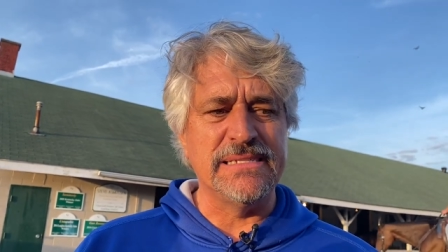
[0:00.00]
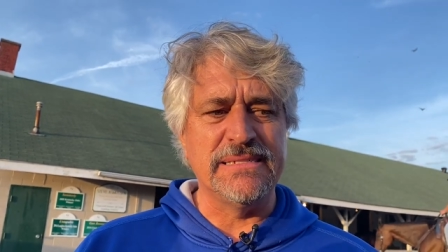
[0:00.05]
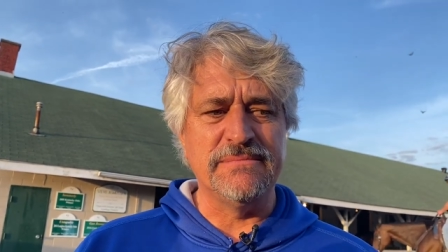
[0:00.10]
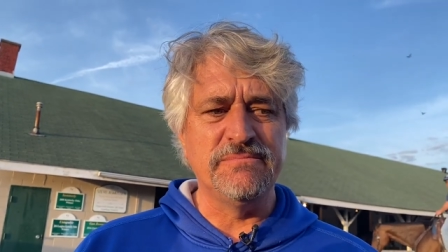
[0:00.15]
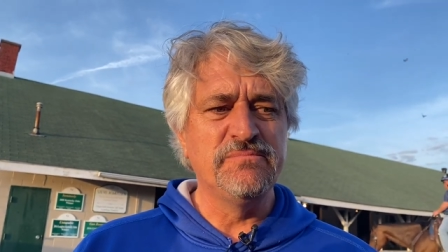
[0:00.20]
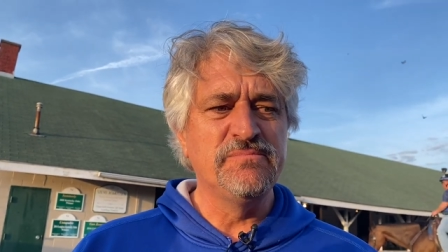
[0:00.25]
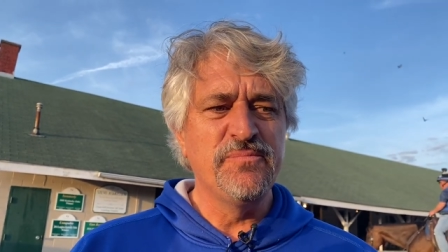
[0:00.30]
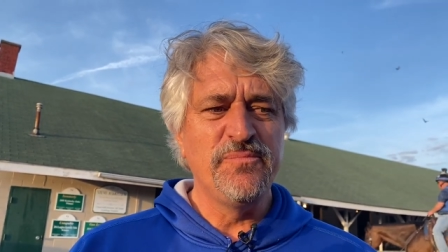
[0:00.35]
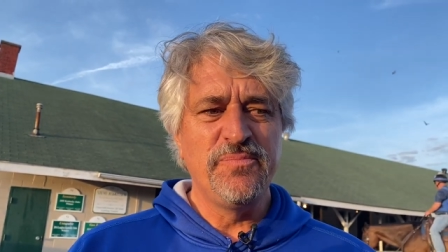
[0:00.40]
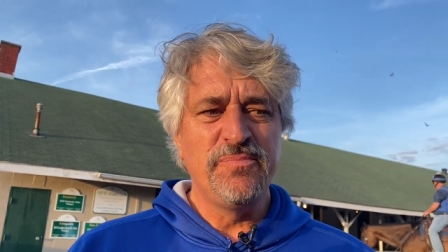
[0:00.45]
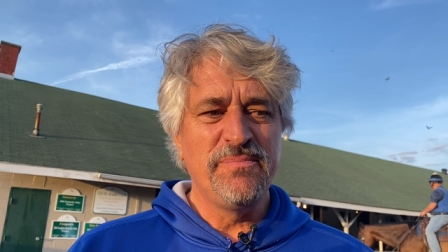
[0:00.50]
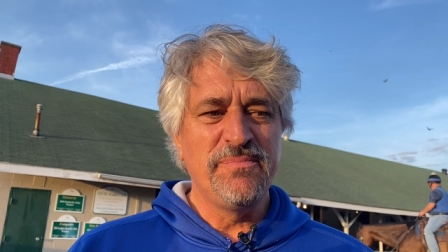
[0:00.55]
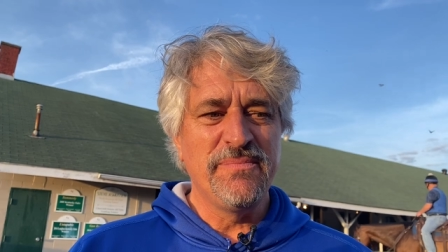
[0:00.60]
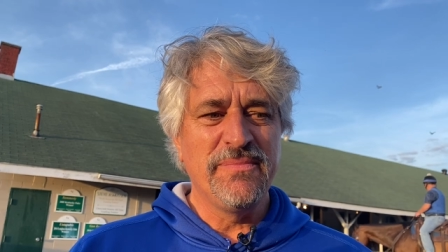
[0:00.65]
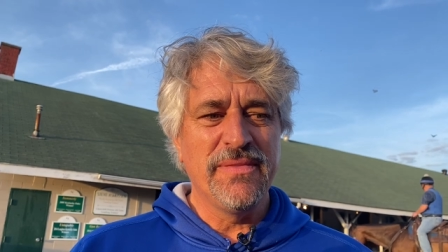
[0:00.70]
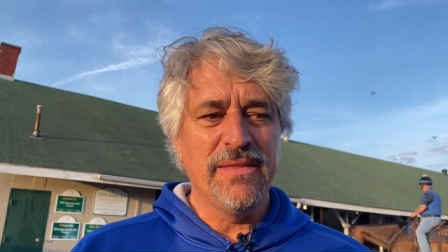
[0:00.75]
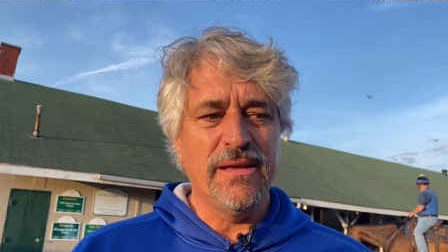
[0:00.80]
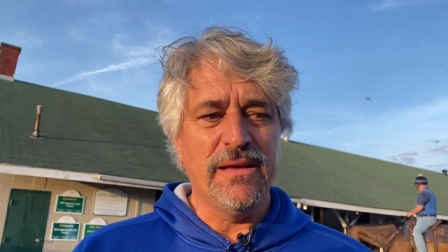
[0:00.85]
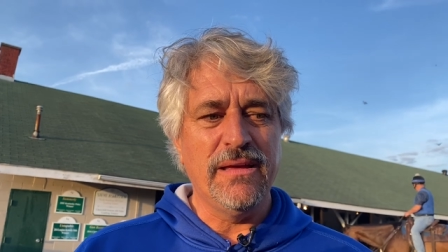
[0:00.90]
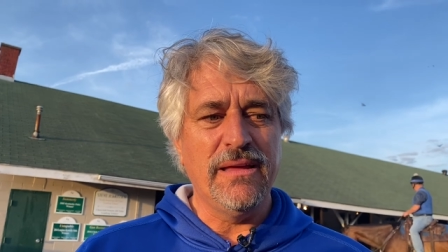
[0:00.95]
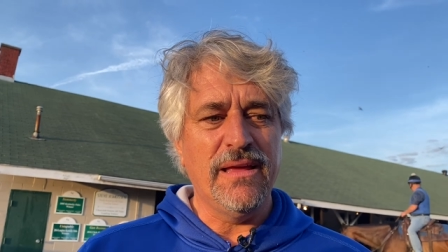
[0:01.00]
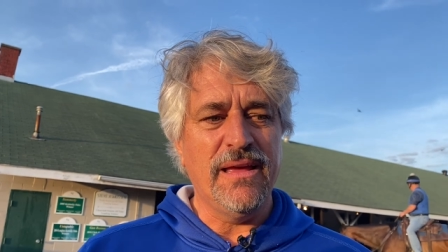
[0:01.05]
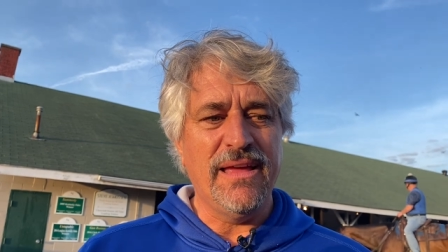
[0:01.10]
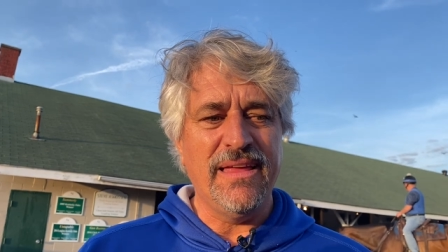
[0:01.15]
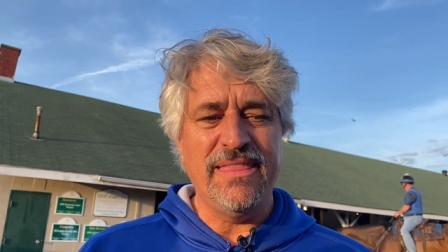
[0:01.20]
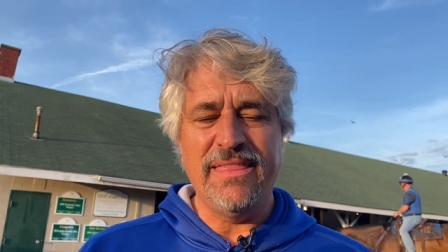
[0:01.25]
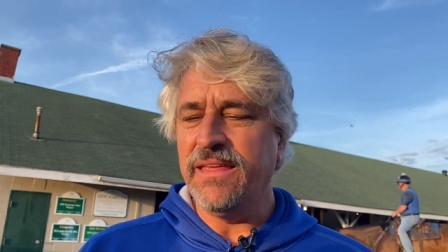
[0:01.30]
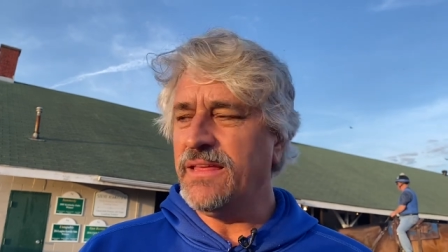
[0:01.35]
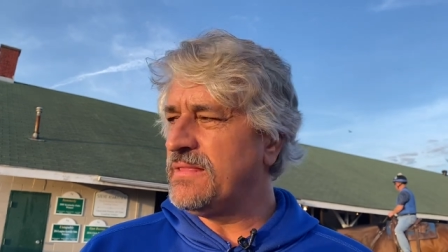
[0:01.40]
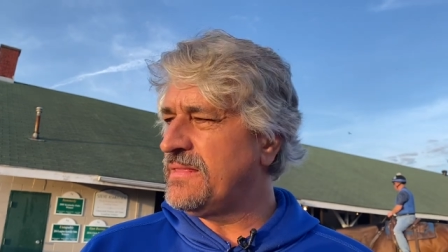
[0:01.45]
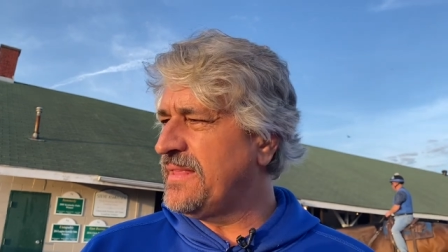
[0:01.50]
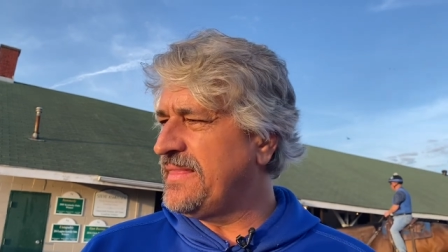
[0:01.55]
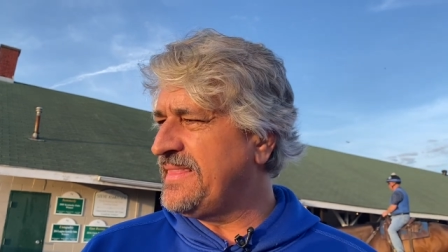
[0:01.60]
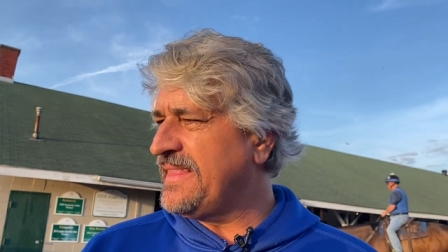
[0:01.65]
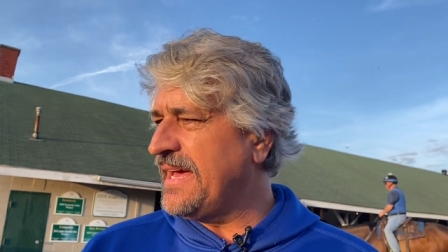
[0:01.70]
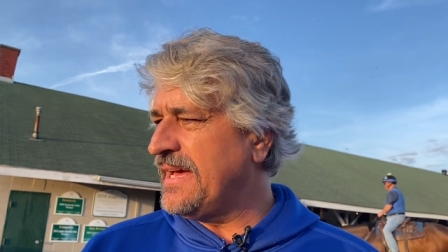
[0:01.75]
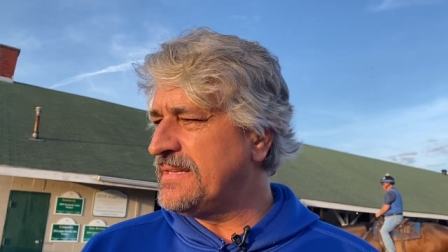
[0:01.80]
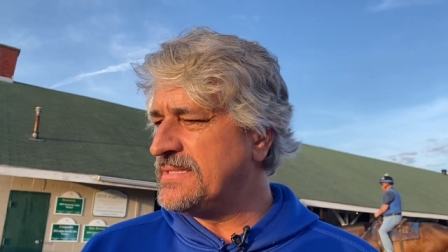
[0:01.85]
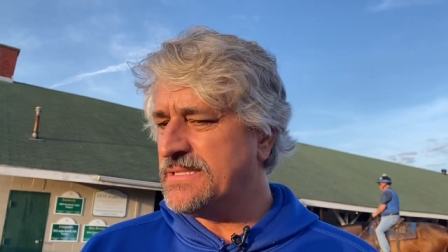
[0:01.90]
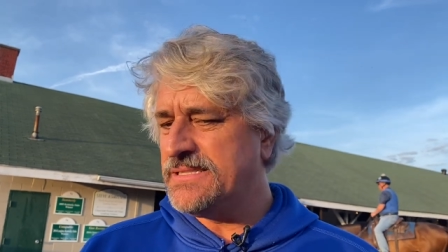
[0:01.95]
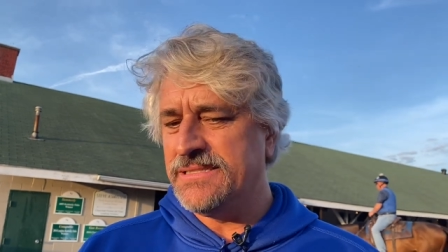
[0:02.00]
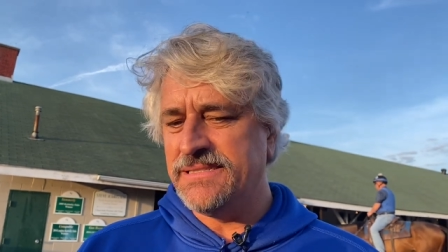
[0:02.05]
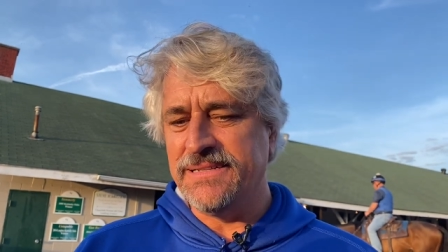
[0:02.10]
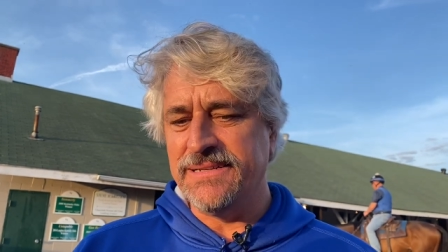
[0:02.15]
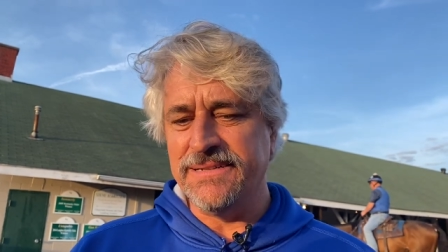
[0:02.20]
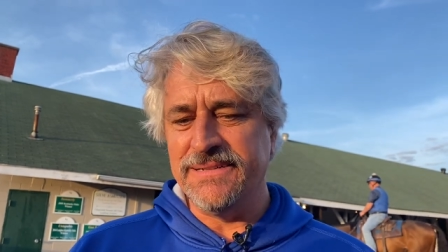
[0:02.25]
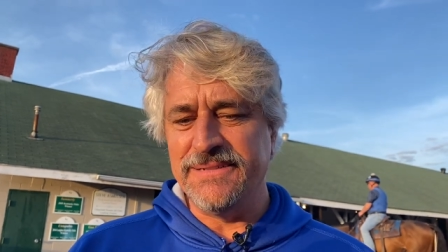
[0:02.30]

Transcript: And I think that's